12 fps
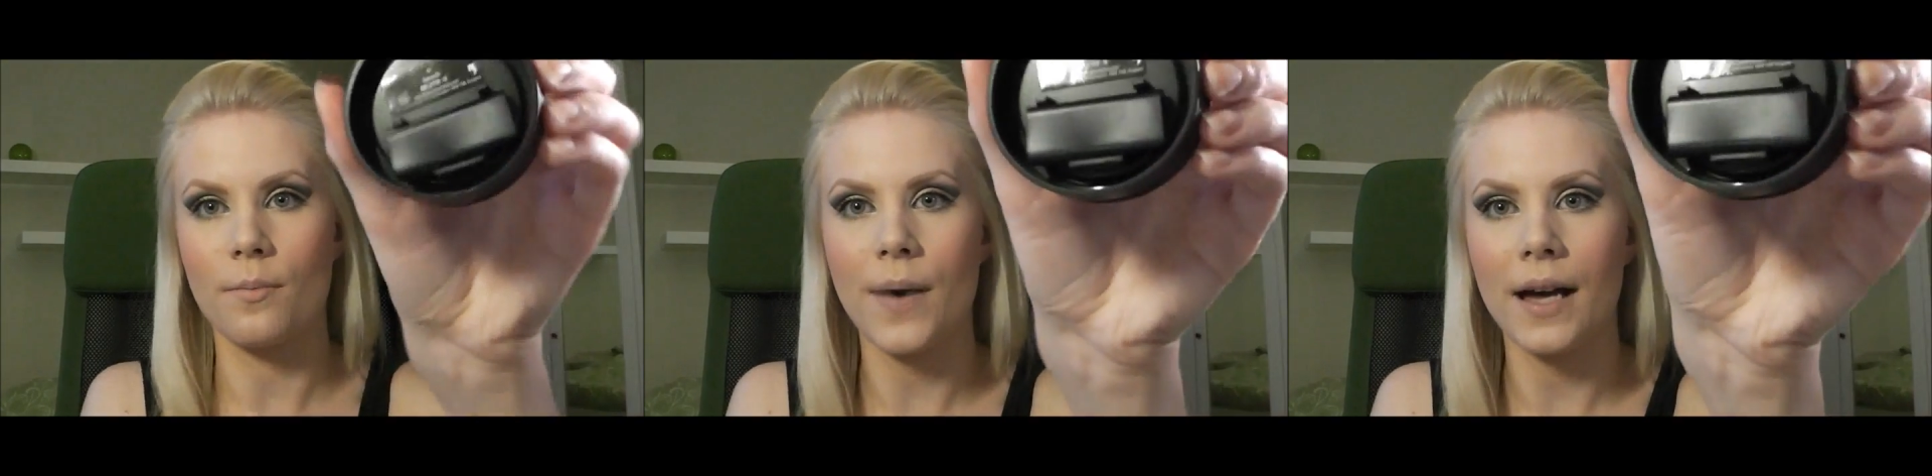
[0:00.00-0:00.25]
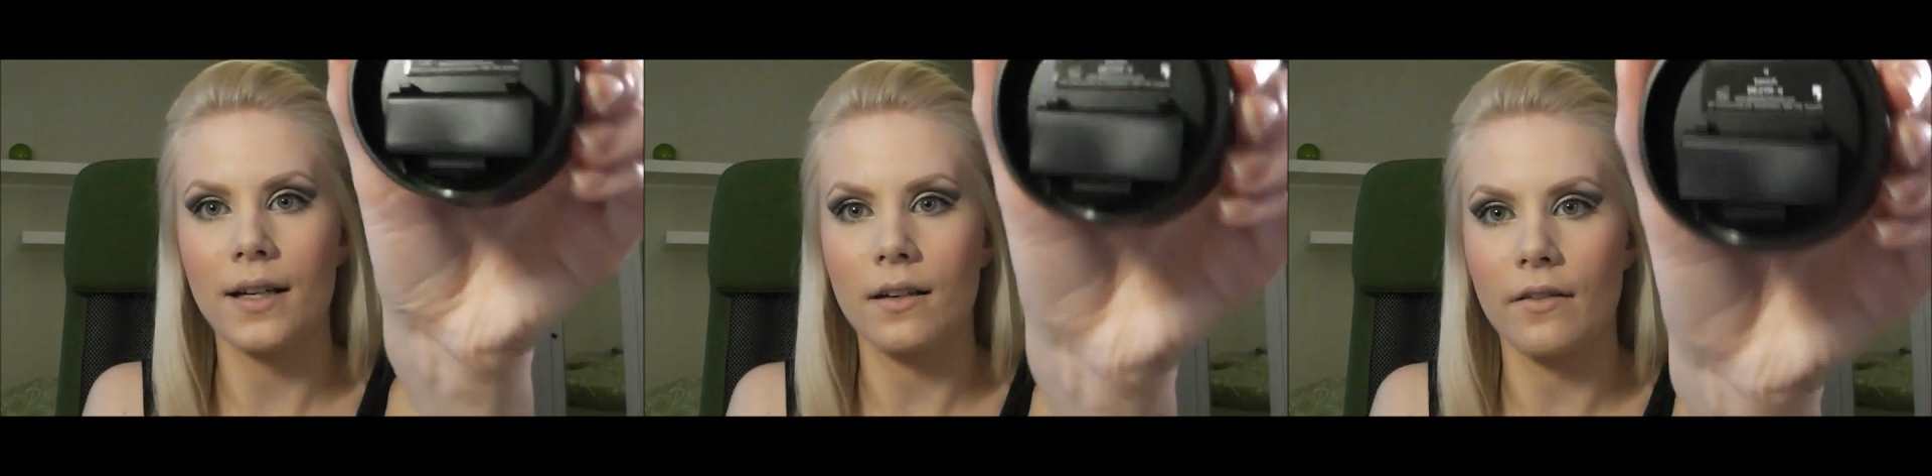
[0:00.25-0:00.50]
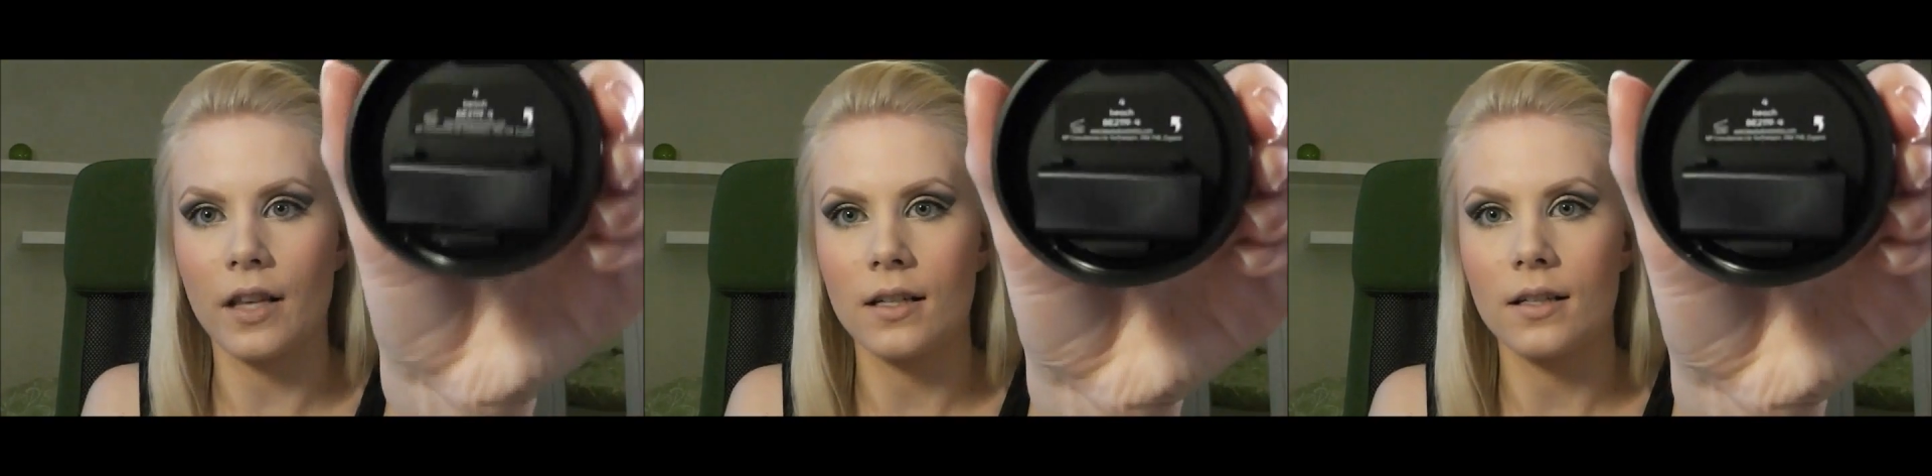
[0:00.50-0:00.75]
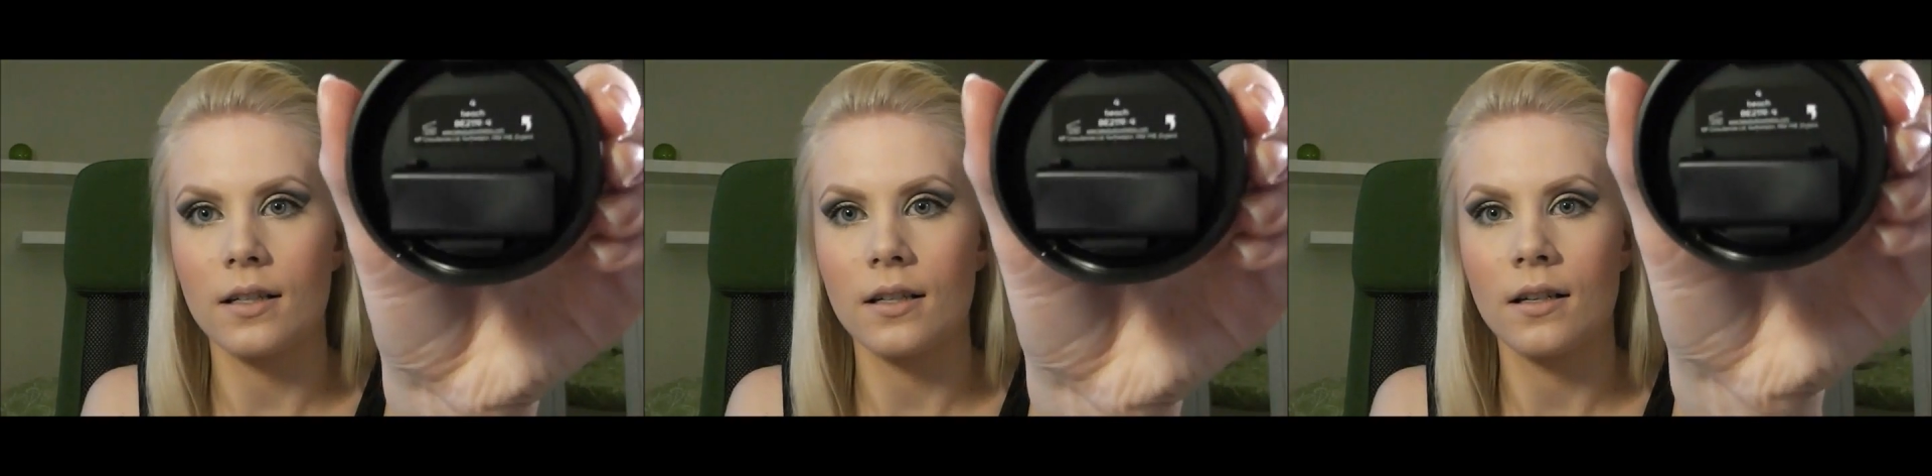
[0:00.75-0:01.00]
back of
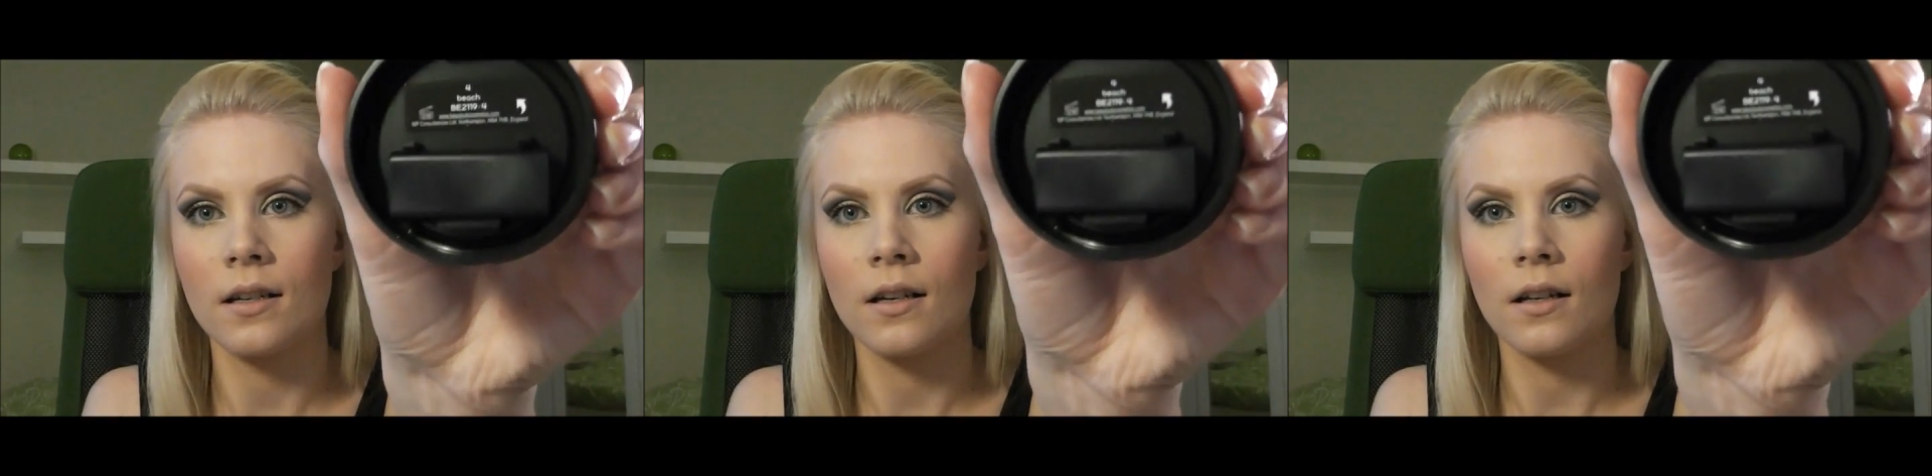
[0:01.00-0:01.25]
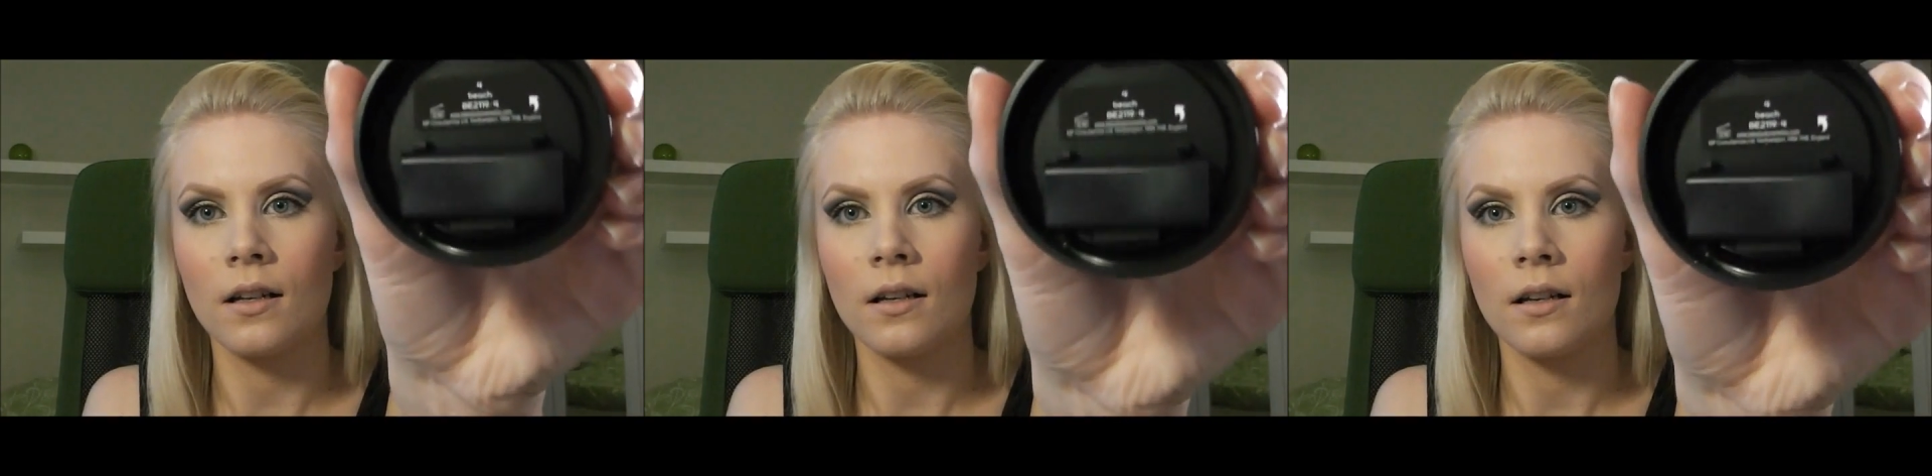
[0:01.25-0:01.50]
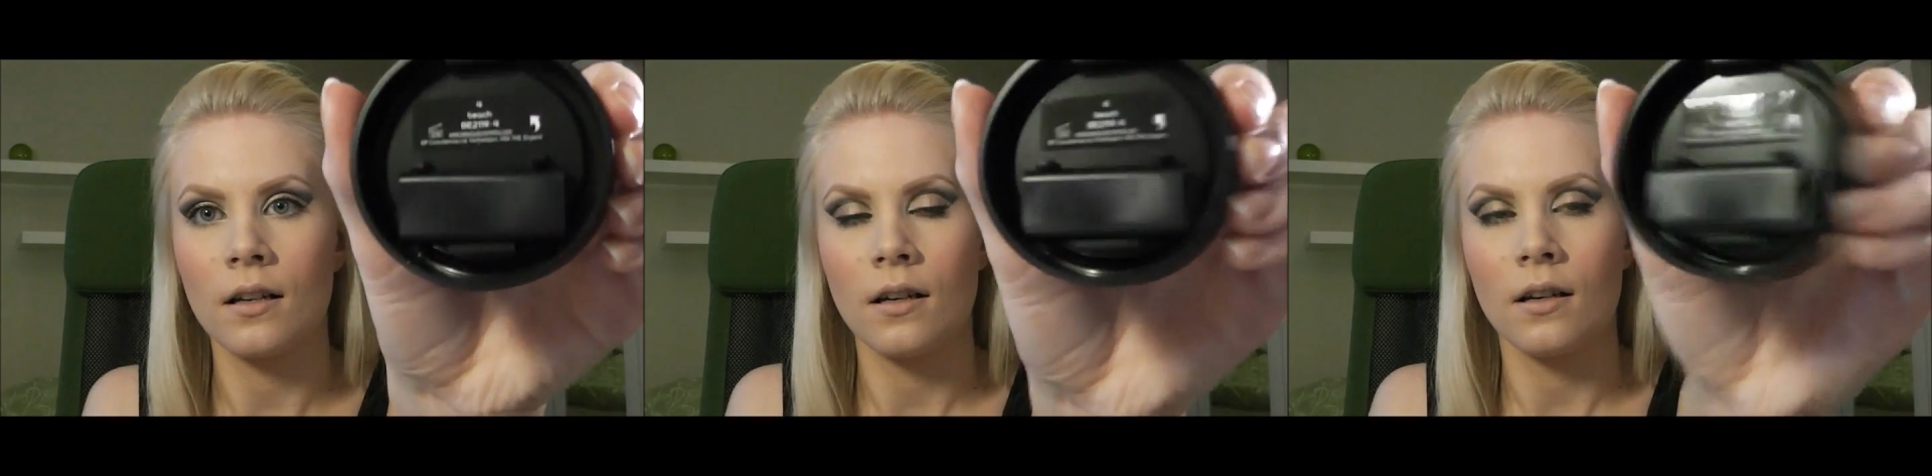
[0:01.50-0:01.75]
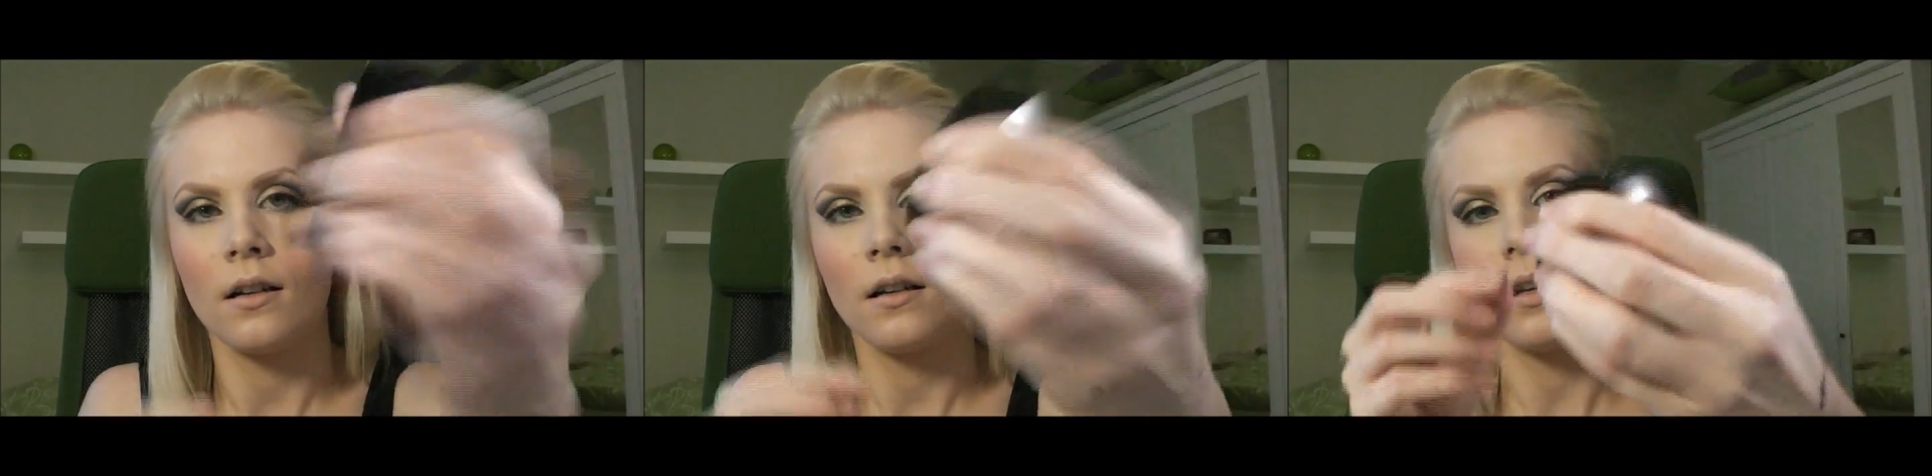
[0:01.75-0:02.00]
it.
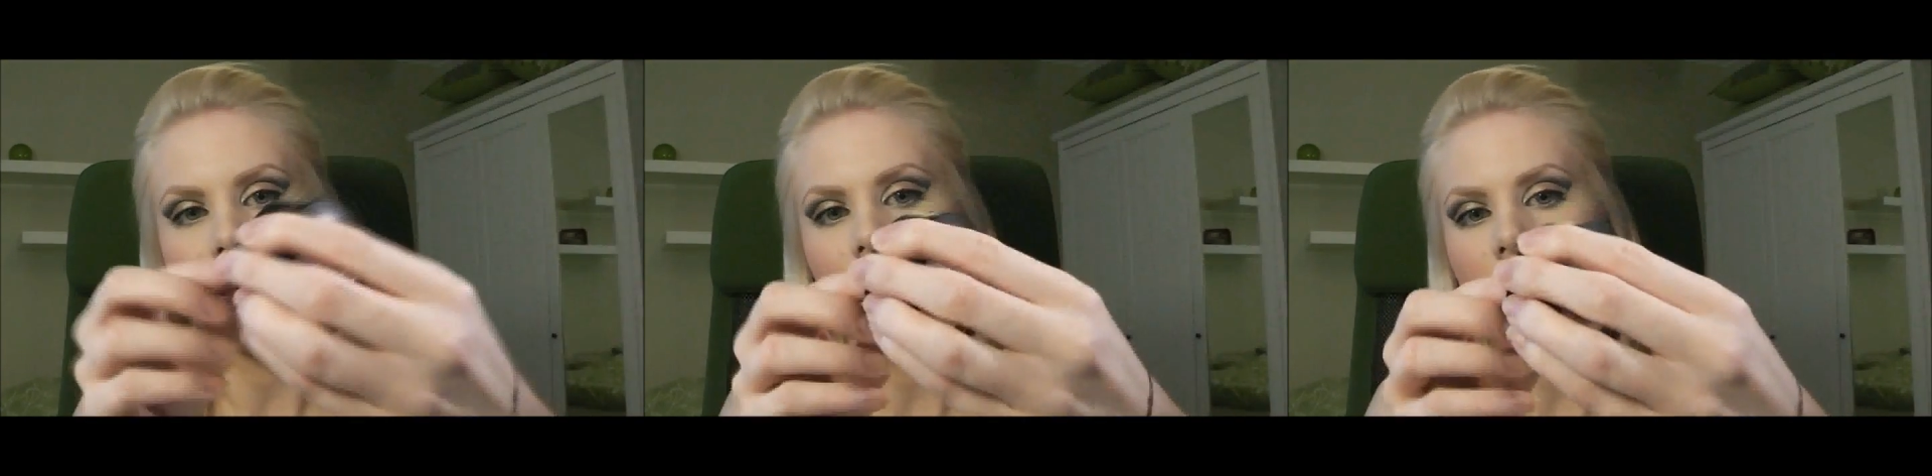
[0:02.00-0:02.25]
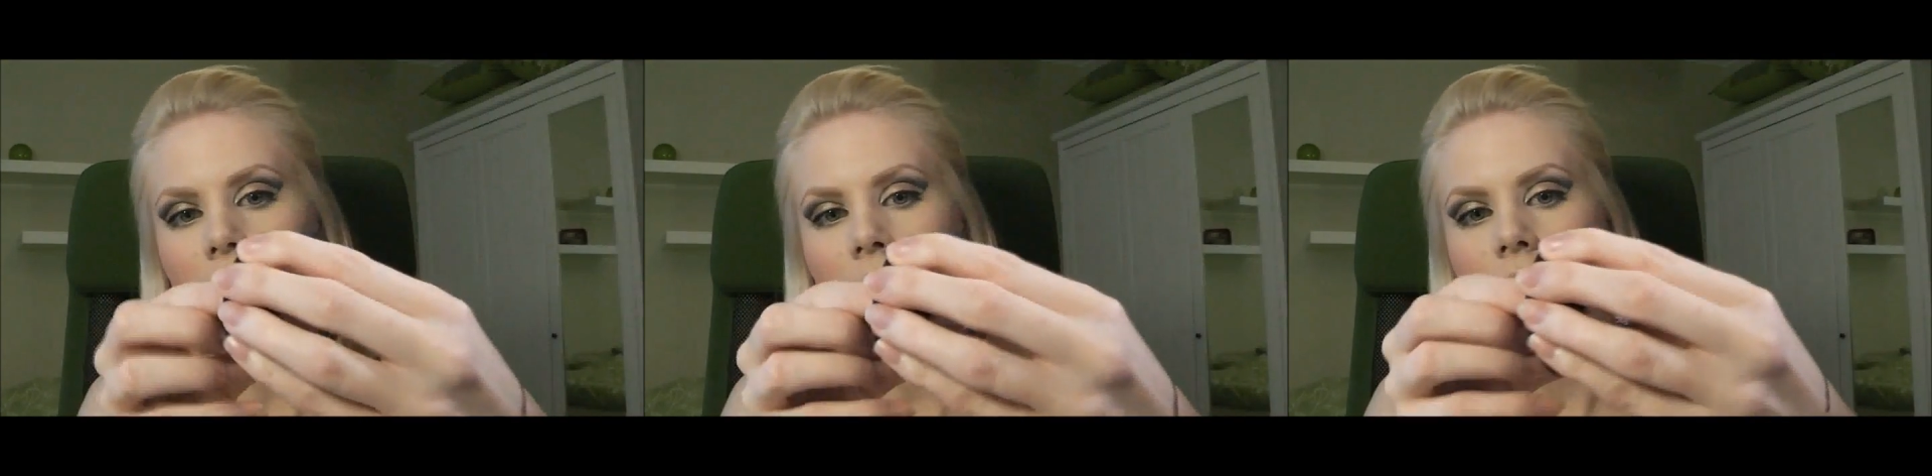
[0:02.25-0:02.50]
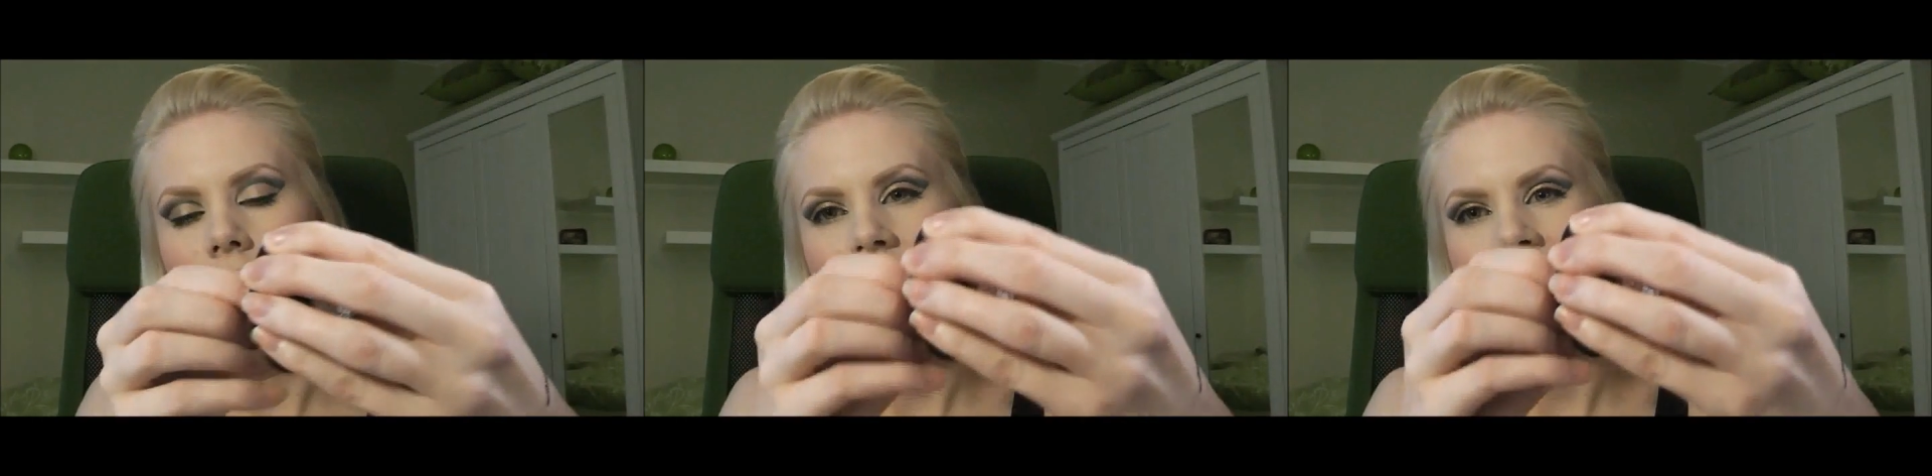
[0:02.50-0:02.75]
Like you can...